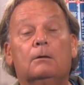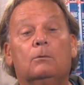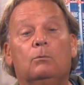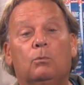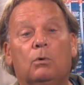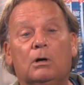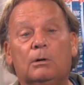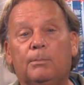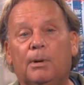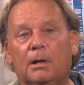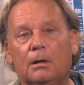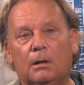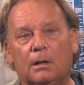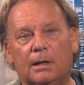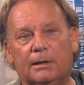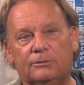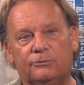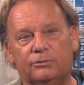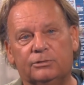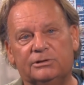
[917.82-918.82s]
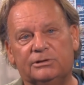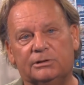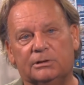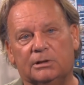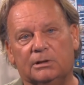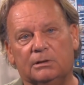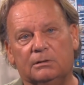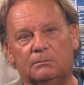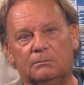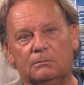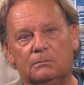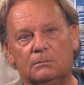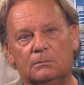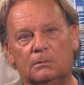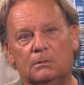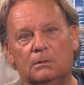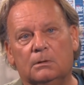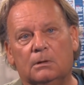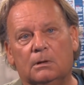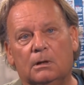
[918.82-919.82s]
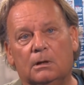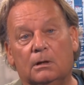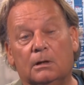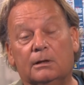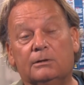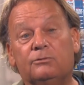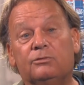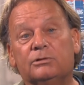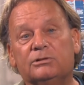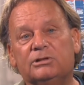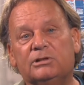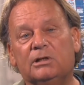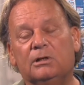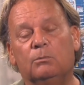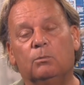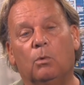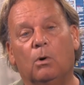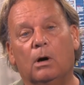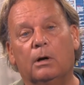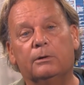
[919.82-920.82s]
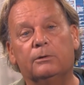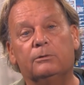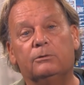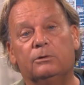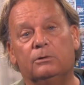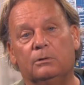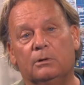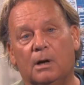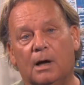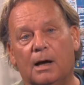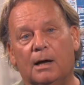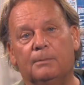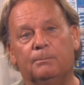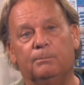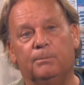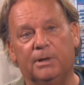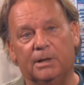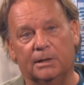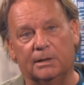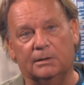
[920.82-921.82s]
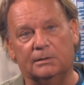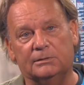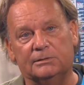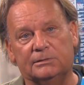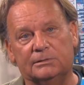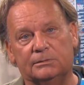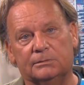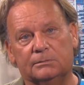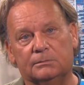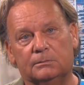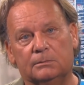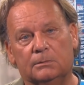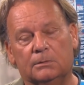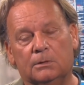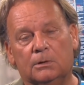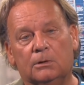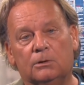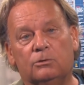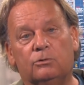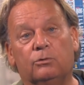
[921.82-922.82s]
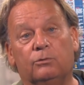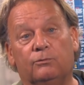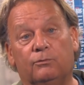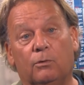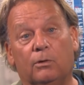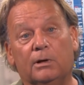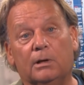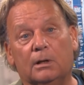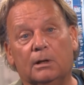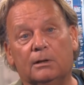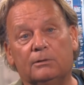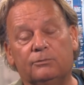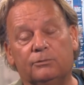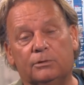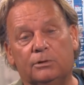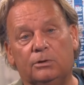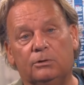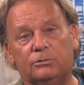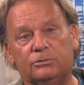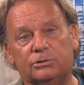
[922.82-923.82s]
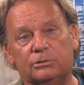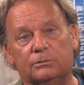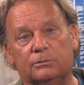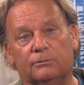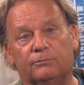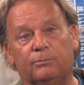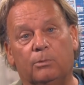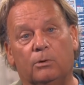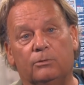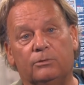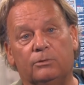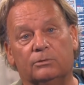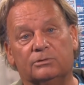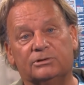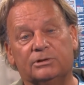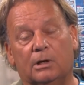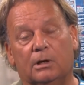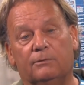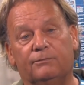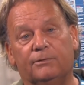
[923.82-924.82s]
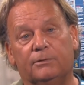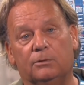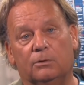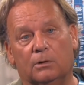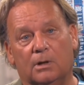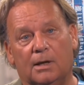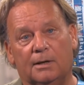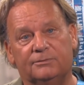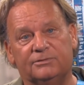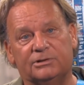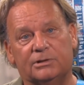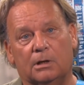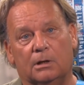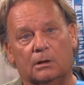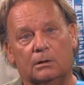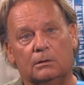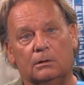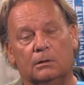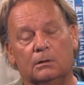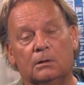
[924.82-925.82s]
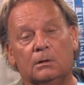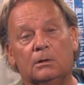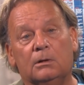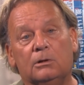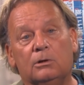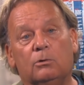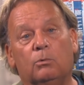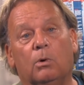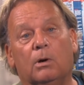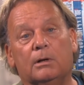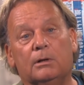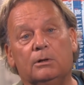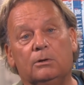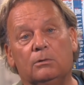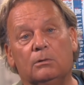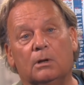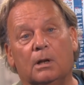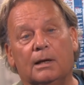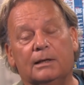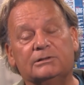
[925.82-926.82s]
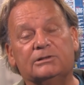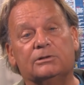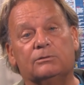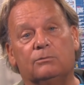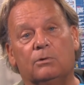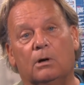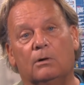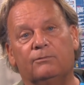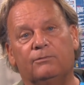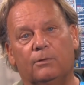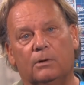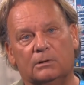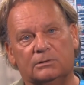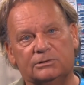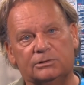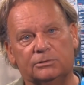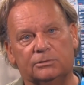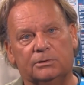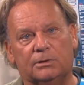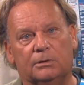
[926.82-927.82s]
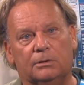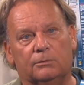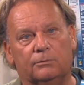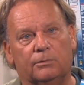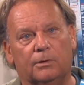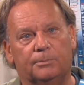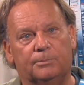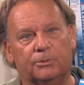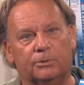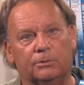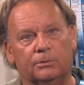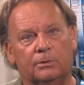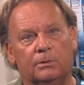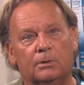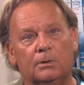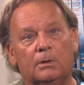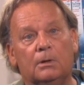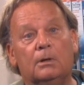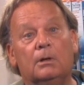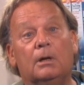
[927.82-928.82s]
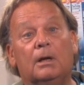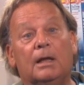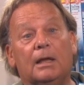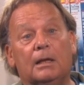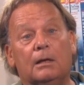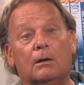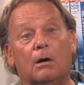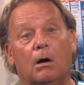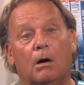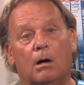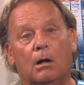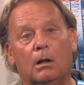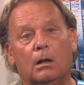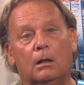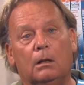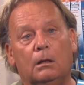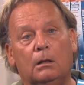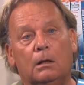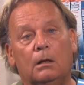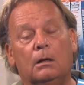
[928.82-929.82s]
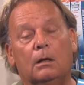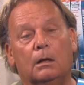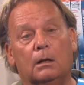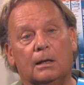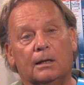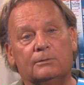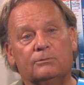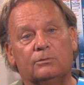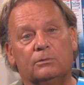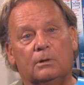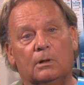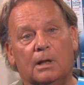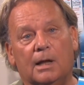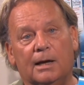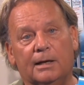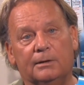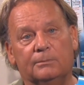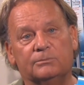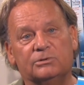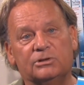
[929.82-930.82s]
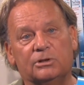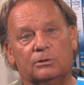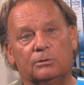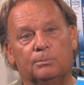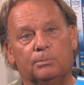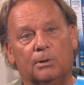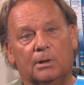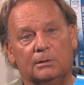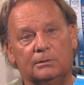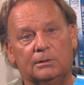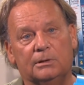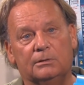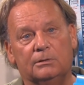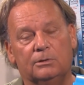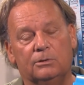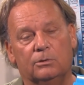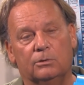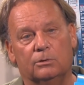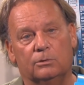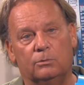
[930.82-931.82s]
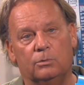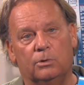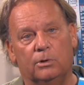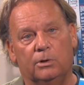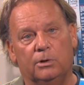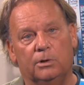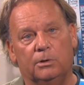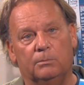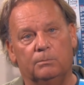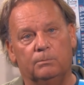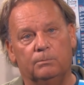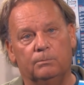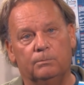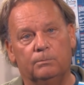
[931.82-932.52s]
What about electricity? Electricity and water do not mix. To avoid electrocution of both yourself and your livestock, you want to utilize a ground fault circuit interrupter in all electrical items that are plugged into your aquarium.